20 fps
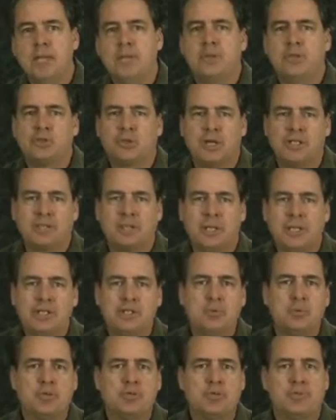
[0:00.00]
The
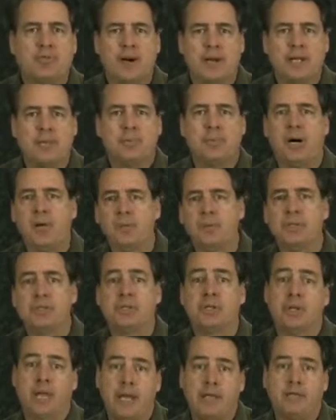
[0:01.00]
translation was finally published
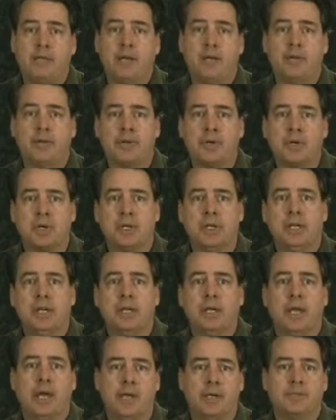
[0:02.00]
in 1830
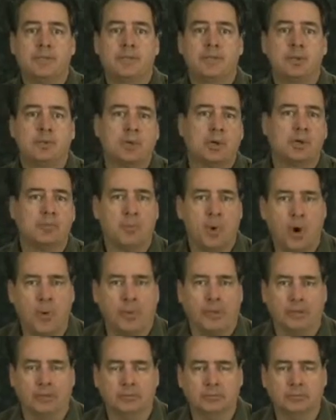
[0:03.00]
as the Book of Mormon.